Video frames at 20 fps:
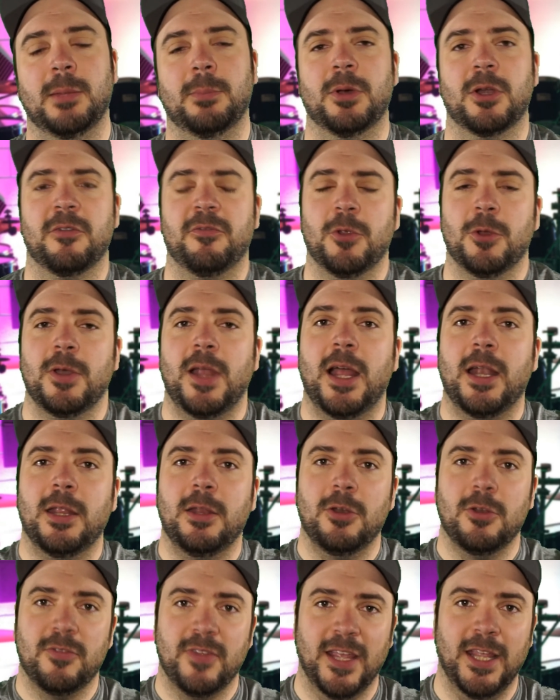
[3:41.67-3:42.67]
But if you're not
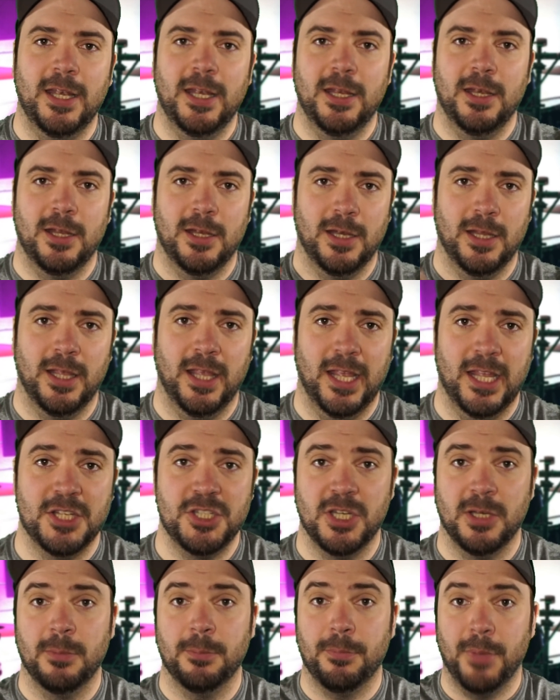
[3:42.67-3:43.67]
entertaining and
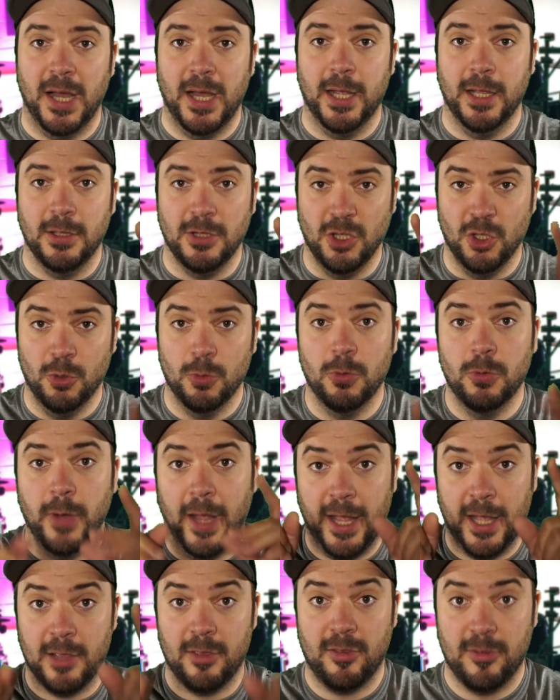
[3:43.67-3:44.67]
engaging by you
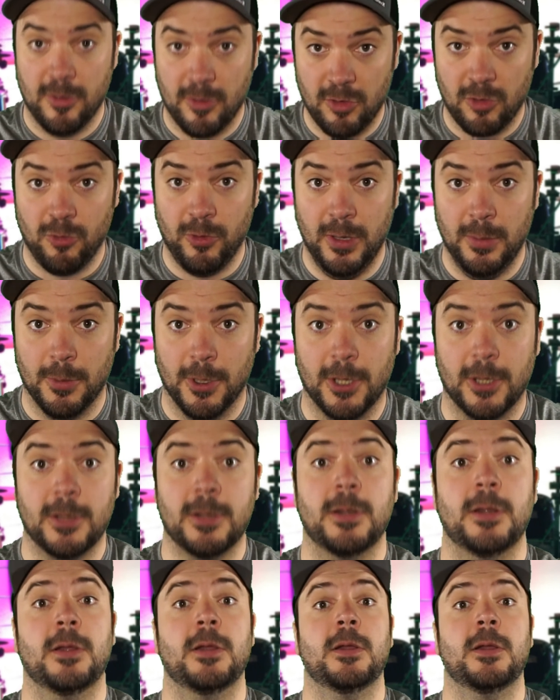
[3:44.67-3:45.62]
as the streamer,